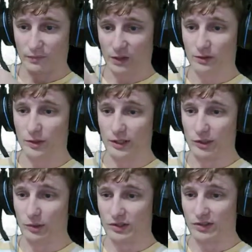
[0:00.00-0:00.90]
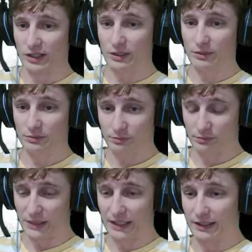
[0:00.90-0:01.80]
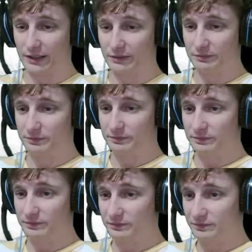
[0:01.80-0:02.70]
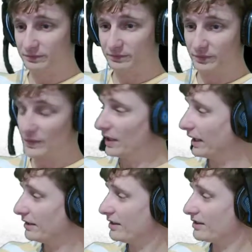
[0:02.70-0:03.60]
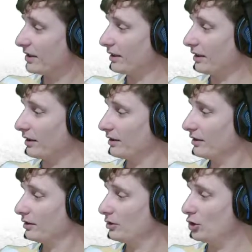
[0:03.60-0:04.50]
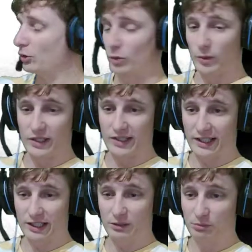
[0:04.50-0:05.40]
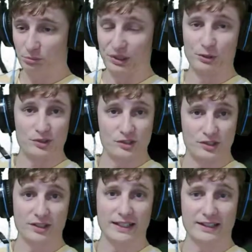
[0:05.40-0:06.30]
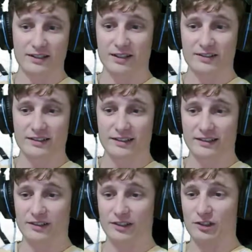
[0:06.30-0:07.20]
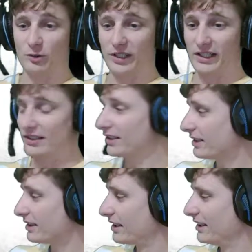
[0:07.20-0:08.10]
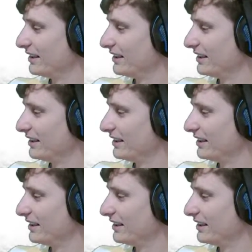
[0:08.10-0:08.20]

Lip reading: So as you can see, they did this on the June 22nd, but it was still at the consulate on the 26th.